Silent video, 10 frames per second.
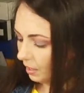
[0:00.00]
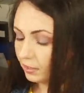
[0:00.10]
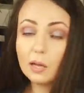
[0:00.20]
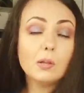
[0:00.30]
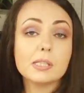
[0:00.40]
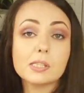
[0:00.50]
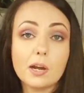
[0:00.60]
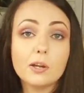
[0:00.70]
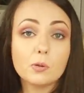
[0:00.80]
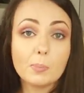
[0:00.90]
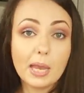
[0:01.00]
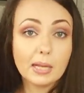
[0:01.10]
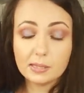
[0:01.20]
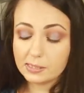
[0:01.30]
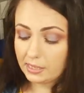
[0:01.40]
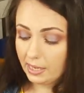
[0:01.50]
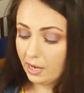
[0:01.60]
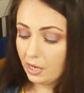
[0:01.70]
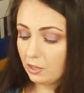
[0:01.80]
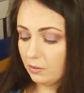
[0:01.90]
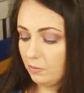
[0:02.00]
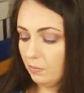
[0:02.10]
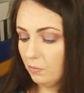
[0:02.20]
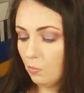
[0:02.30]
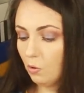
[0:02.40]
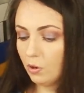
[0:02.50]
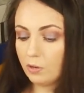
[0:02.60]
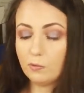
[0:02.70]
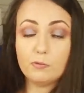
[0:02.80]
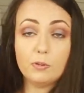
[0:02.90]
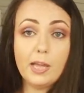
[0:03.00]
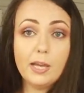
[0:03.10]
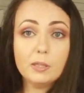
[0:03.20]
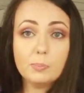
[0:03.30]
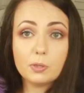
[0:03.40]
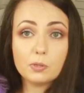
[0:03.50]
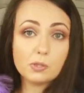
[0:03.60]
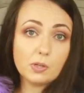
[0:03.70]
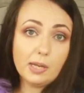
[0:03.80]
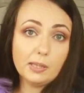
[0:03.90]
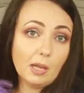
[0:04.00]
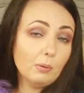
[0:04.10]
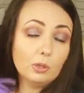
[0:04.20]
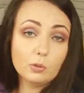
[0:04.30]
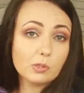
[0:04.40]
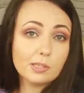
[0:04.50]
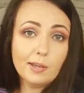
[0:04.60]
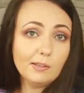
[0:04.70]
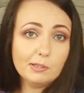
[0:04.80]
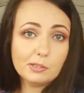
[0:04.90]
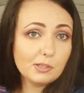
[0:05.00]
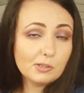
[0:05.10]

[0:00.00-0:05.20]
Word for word: And now let's try to make this hair more flat because right now it looks like this.